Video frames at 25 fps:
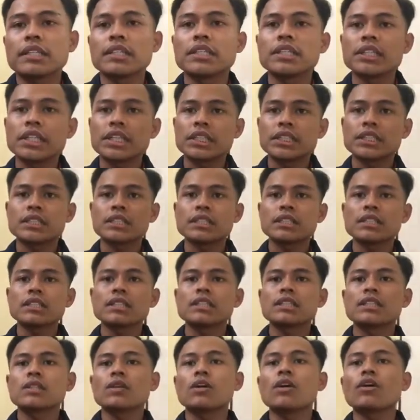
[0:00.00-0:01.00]
The
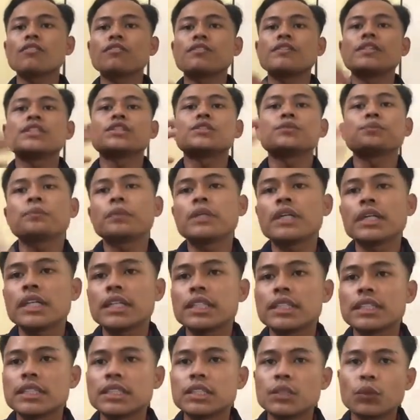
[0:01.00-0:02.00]
nature of the spring
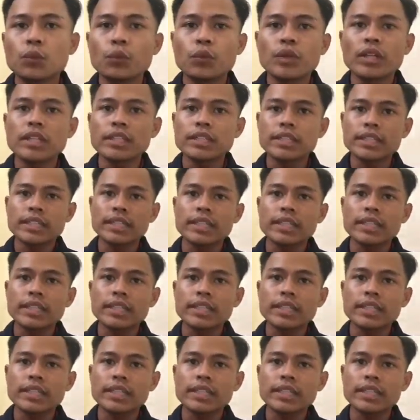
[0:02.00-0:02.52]
is the wheel